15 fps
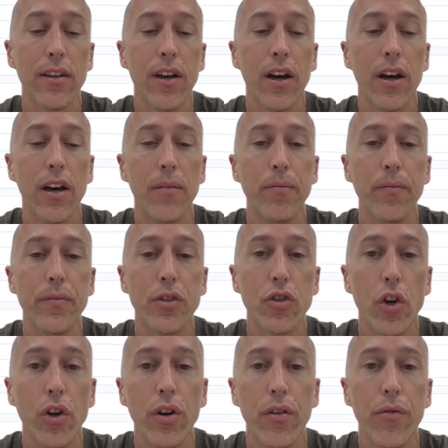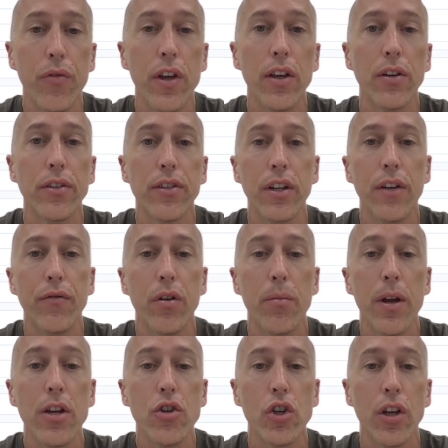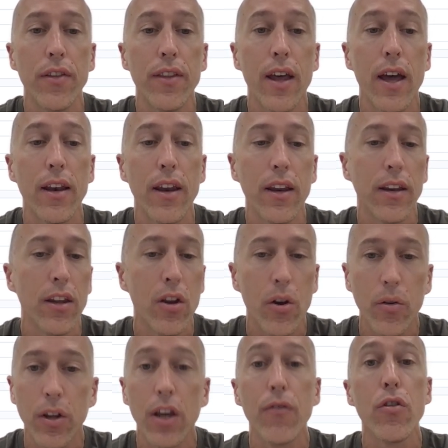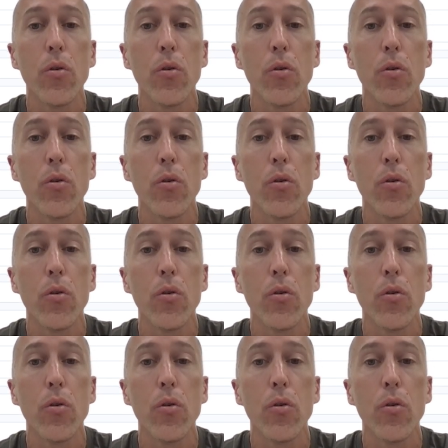certain fields and information that, give you